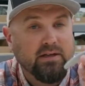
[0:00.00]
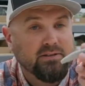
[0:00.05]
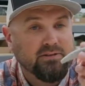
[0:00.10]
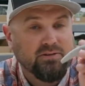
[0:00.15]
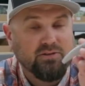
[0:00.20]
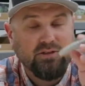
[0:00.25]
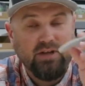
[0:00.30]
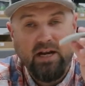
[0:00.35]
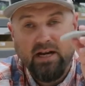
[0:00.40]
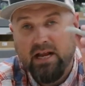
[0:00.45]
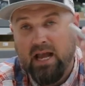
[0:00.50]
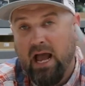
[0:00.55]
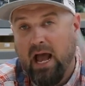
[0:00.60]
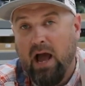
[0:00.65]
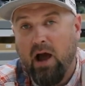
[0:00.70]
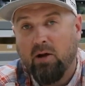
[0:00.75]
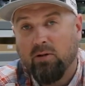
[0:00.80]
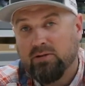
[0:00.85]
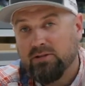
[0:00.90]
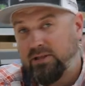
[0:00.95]
So check
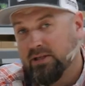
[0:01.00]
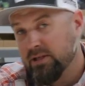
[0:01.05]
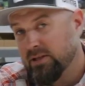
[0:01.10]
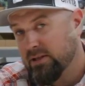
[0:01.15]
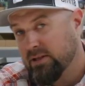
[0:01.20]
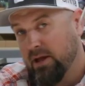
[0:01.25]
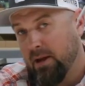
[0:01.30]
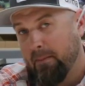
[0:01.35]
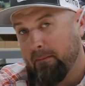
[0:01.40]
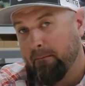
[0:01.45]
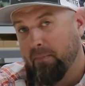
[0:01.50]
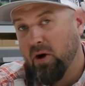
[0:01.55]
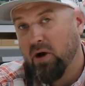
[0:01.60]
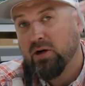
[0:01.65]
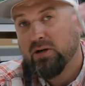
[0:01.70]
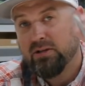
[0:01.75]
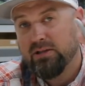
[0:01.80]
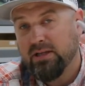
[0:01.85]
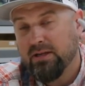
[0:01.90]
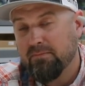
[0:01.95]
out the
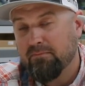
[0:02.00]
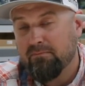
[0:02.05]
Berkley